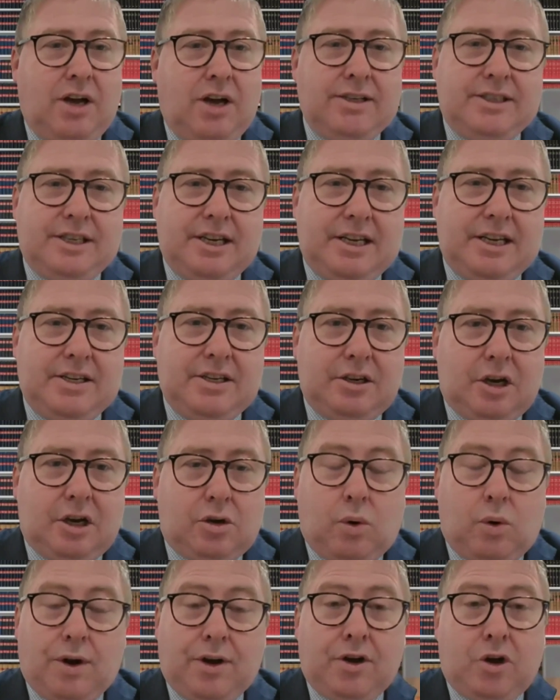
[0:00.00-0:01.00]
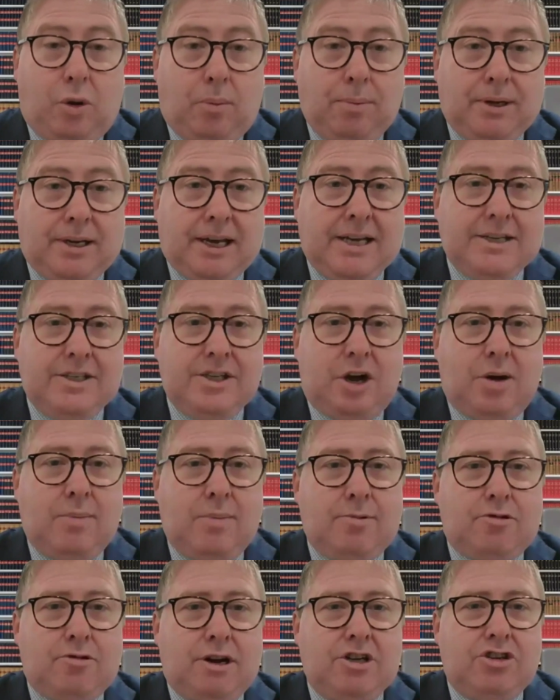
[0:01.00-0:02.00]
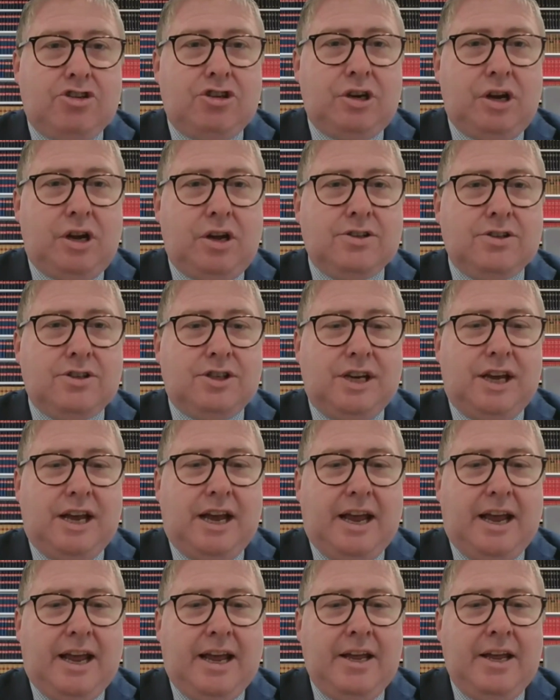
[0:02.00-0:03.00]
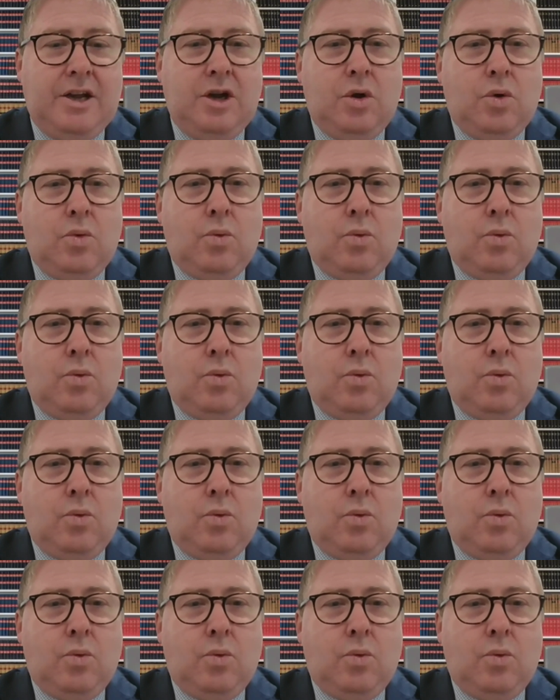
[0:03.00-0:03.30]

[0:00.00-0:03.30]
I did quite a complicated arbitration last year